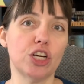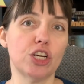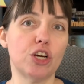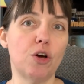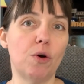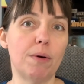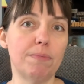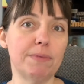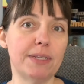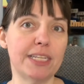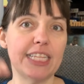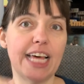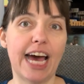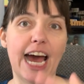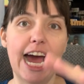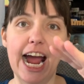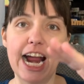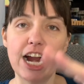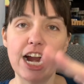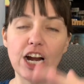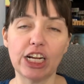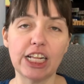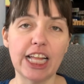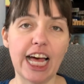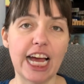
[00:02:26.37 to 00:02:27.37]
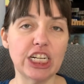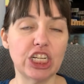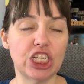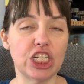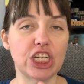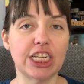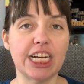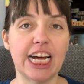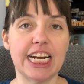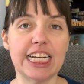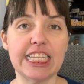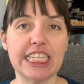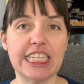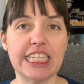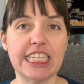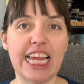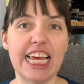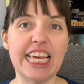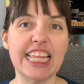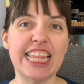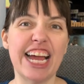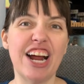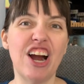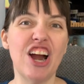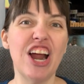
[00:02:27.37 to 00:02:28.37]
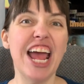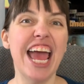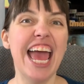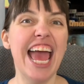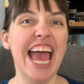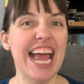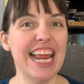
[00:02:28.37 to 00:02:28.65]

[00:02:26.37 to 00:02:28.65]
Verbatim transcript: go up to the higher class and you kind of stay there.